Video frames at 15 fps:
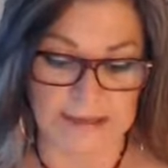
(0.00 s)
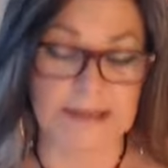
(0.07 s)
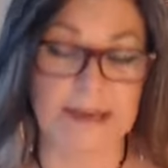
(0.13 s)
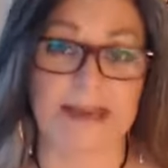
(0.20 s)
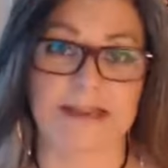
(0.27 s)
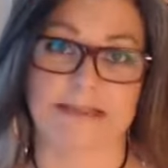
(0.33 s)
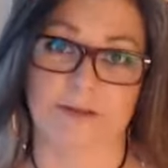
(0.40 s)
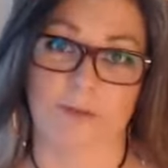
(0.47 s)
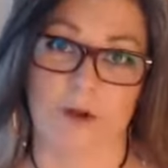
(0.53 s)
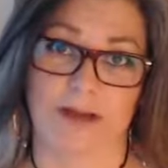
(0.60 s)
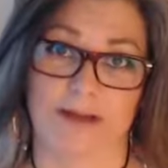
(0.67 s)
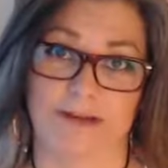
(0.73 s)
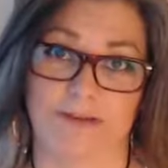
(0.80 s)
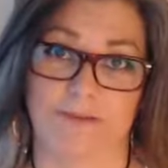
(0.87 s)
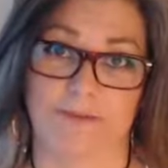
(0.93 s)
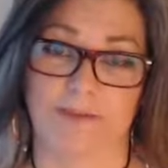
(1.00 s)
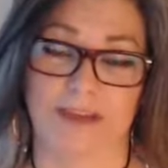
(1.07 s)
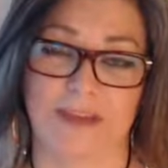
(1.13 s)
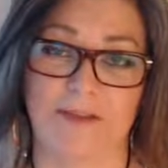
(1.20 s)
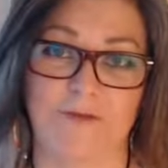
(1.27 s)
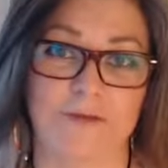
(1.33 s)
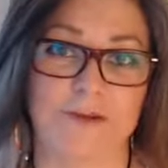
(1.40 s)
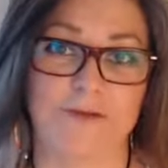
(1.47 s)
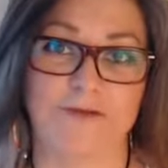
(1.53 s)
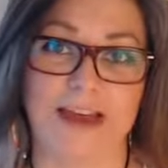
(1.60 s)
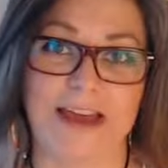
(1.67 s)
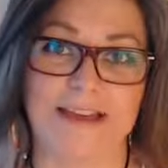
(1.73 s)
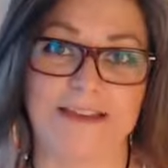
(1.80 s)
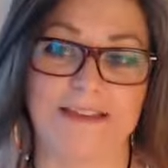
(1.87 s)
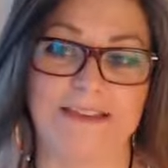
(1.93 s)
The next one, if you've
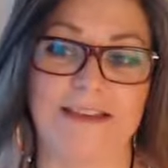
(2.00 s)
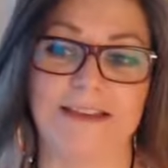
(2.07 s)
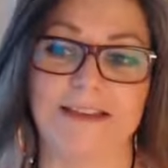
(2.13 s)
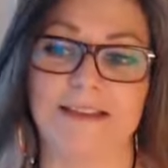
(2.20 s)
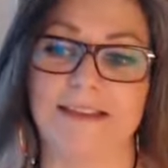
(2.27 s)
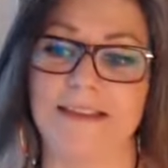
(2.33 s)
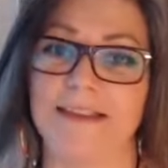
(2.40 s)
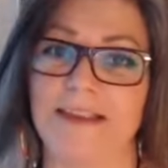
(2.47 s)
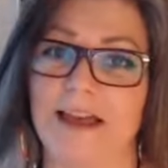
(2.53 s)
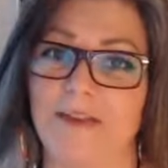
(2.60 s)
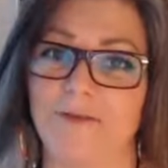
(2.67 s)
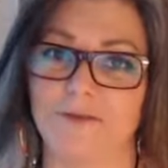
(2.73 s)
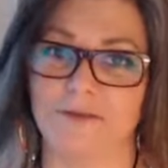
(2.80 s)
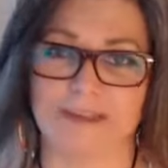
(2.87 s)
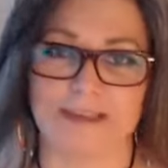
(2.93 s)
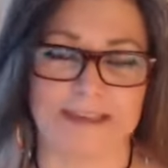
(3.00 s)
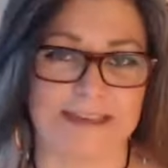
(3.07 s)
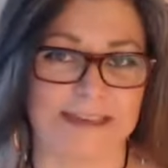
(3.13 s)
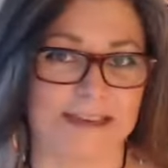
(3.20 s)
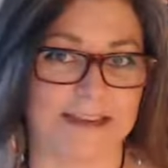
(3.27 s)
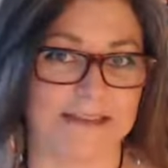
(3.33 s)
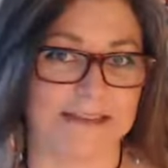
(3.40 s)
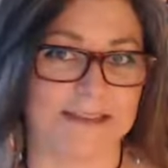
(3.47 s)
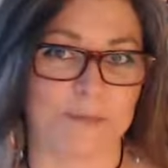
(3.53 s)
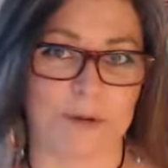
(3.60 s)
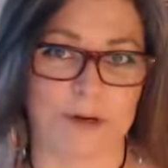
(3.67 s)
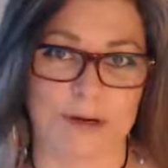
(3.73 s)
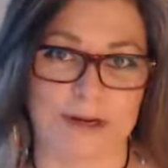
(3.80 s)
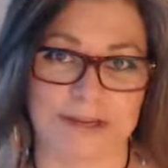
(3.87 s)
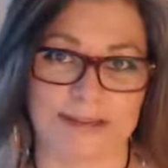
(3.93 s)
had the lovely
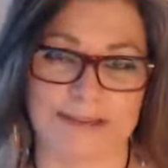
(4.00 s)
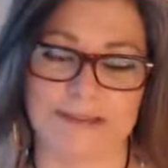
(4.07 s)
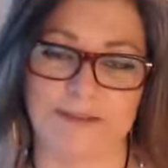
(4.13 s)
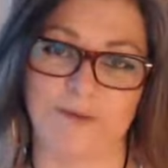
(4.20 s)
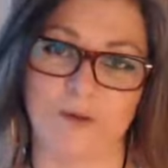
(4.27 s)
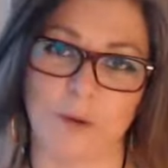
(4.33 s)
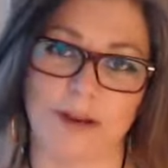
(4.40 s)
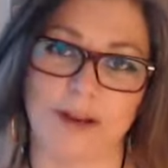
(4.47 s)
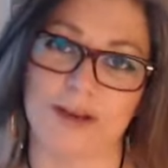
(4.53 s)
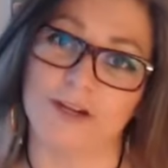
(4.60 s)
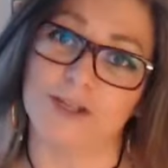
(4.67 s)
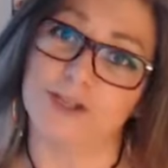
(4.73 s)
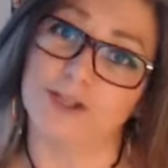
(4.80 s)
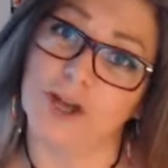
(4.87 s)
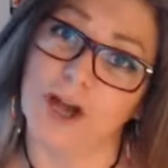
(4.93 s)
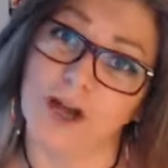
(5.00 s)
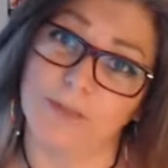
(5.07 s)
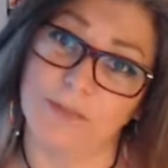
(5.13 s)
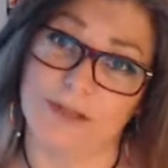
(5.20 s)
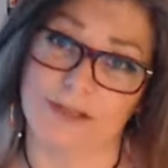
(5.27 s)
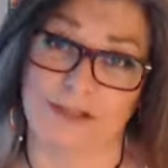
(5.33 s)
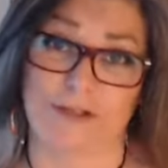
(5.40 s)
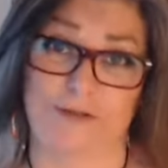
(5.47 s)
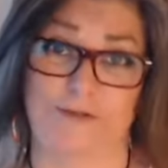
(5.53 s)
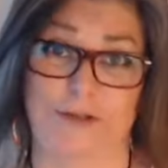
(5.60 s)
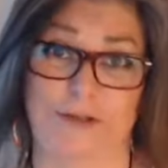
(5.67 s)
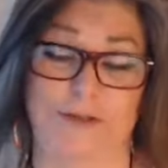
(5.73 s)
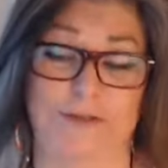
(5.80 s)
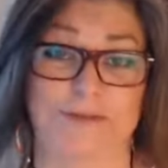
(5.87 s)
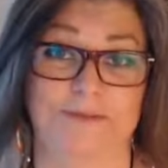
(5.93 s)
experience of going on a job
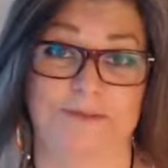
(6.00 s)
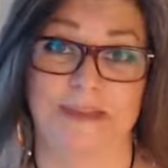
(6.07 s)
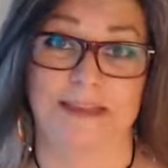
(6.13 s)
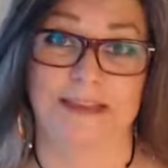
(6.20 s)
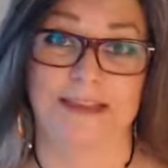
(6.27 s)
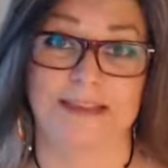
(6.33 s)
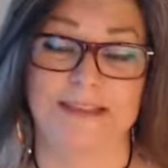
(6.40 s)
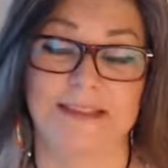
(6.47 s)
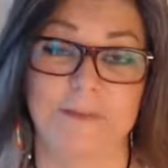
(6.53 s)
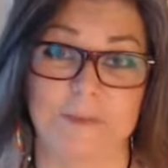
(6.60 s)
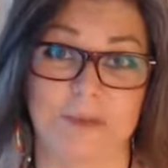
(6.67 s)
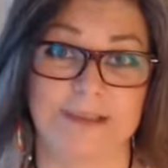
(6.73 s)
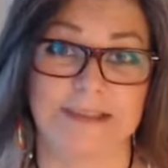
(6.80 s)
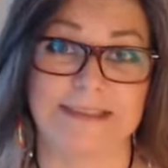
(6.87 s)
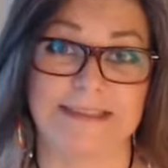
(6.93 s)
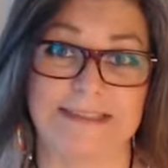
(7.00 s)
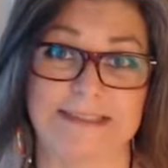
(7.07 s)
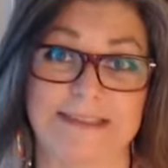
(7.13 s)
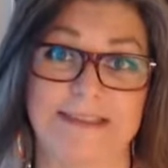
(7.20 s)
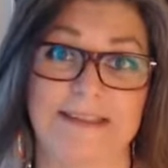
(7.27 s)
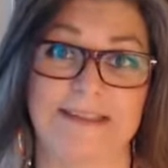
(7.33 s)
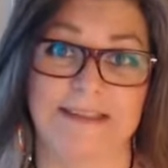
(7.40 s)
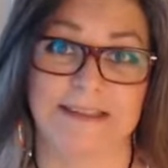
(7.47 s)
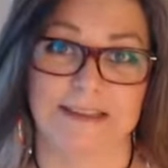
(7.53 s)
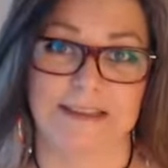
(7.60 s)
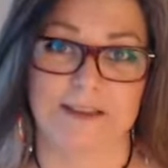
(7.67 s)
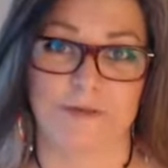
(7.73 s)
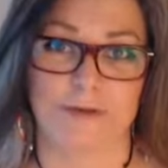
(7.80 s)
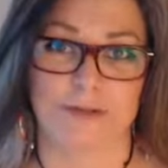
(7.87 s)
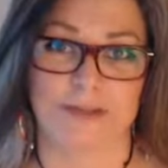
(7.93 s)
interview, then please
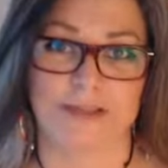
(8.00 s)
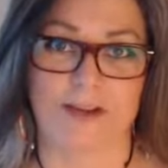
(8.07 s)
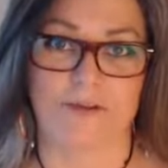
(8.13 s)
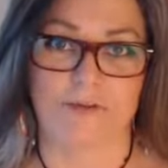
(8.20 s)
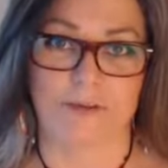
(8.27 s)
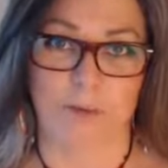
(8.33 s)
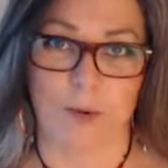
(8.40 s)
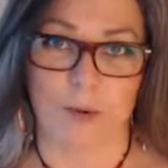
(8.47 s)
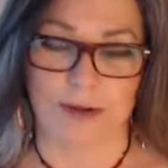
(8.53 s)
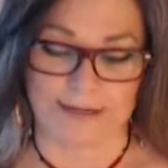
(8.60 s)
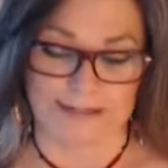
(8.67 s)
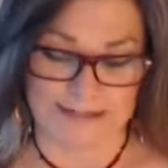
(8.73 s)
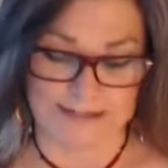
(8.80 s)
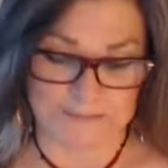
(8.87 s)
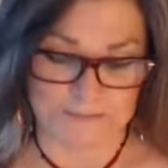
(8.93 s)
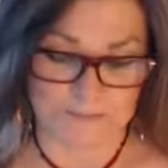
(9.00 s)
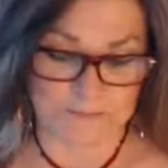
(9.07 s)
give yourself a point.